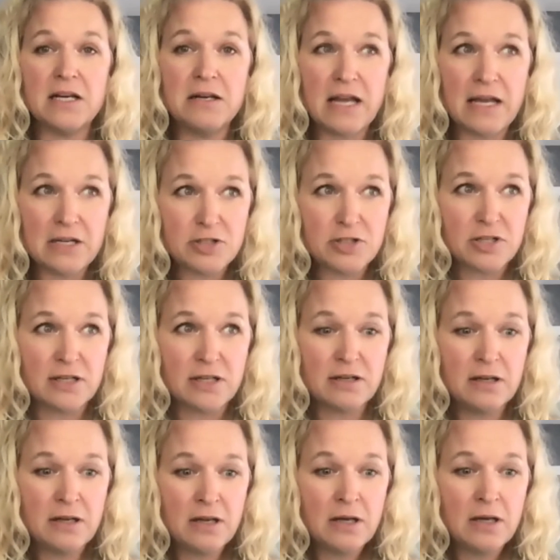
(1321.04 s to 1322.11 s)
and a
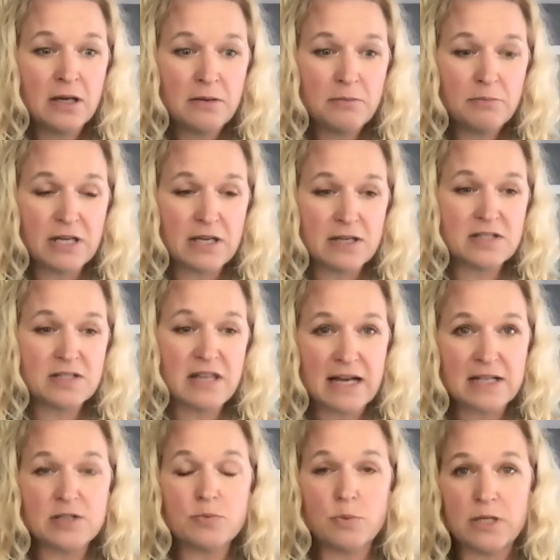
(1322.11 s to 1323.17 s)
nation, because
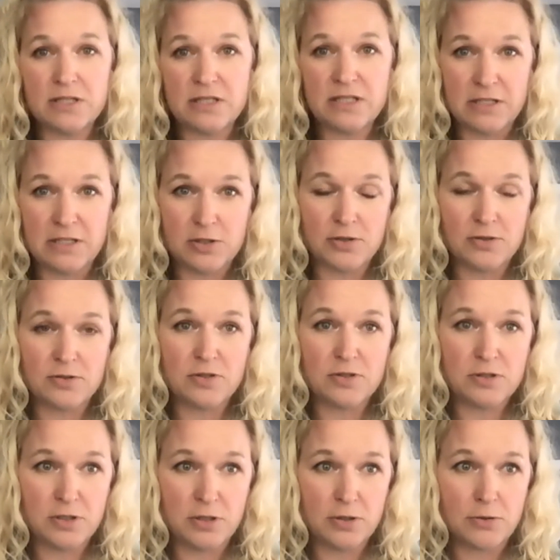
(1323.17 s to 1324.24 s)
that's what
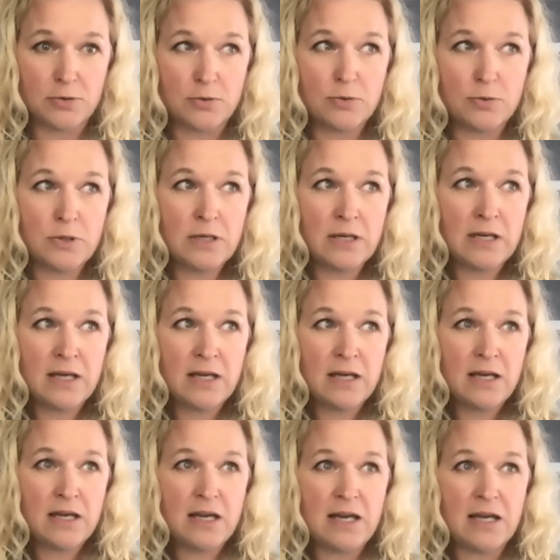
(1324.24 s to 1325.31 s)
teachers do.
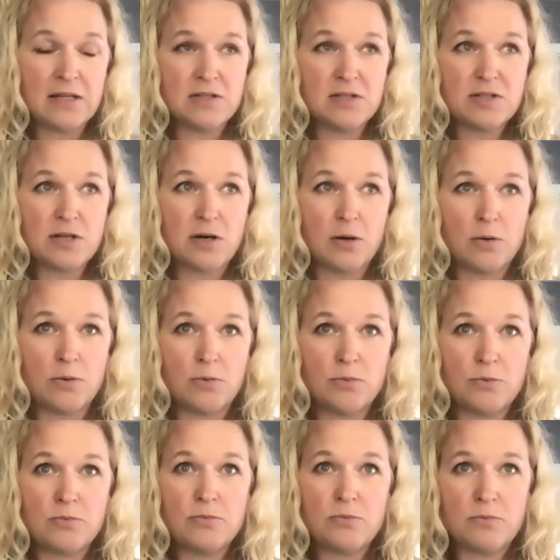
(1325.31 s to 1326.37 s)
And
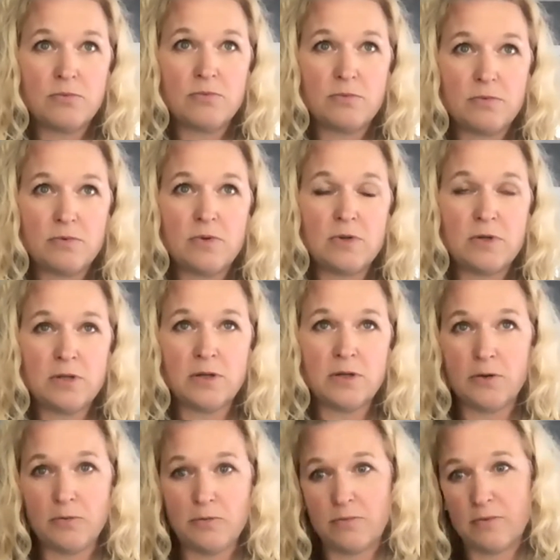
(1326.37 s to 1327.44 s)
so, you
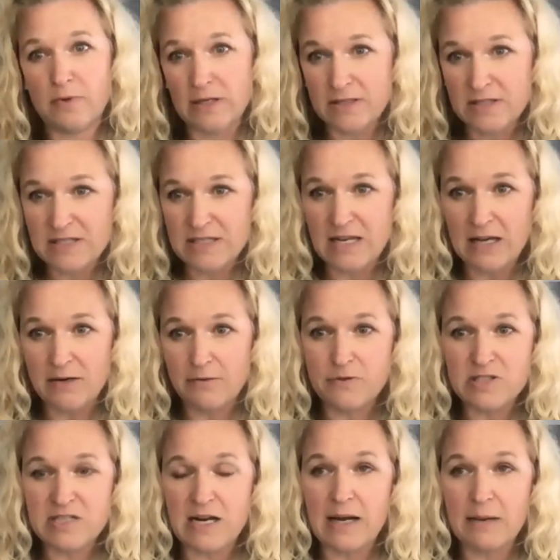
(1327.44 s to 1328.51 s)
know, instead of
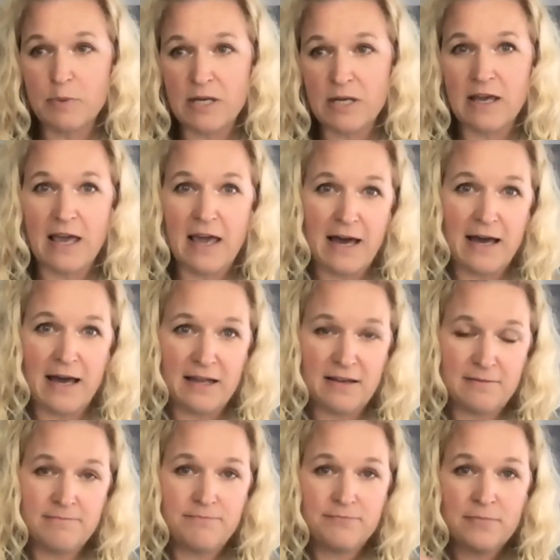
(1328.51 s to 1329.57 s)
stopping
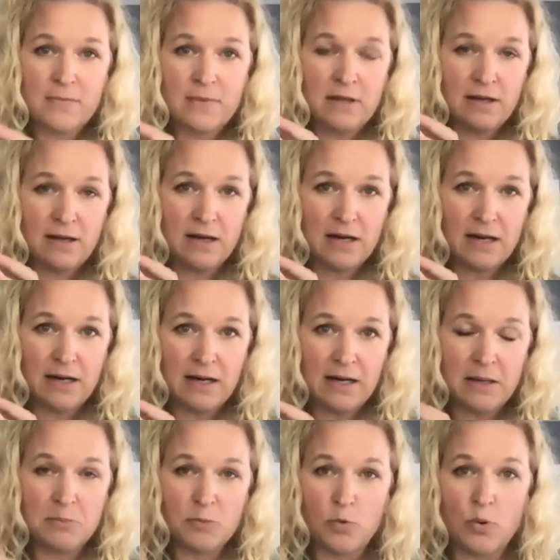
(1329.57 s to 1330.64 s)
at,
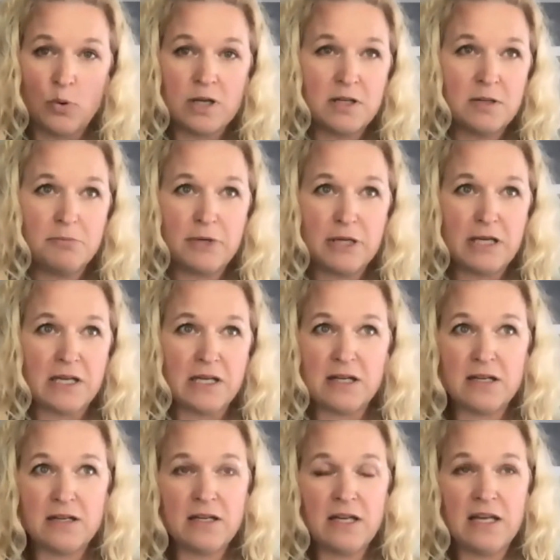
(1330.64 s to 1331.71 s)
I'm going to
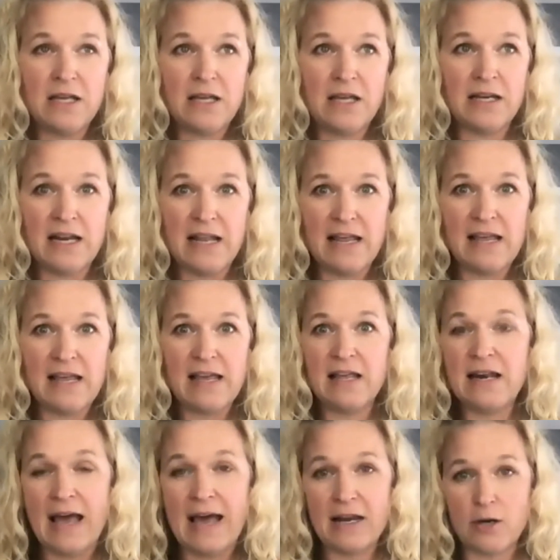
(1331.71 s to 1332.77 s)
be an
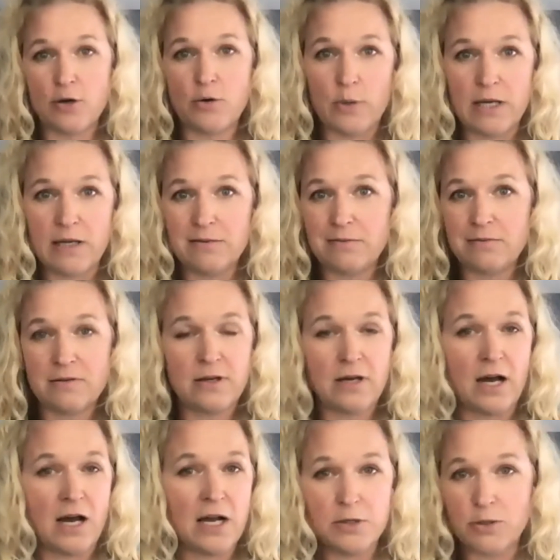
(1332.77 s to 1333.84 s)
inadequate
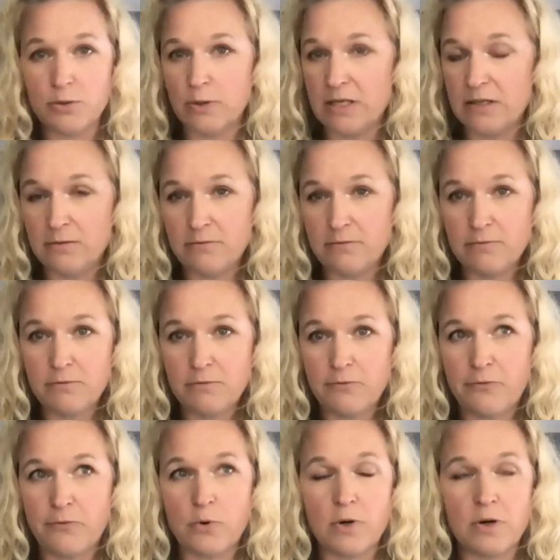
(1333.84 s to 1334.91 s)
conduit
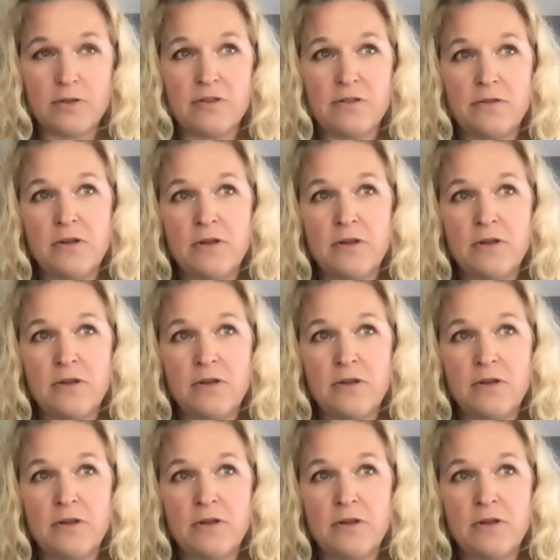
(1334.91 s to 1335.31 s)
for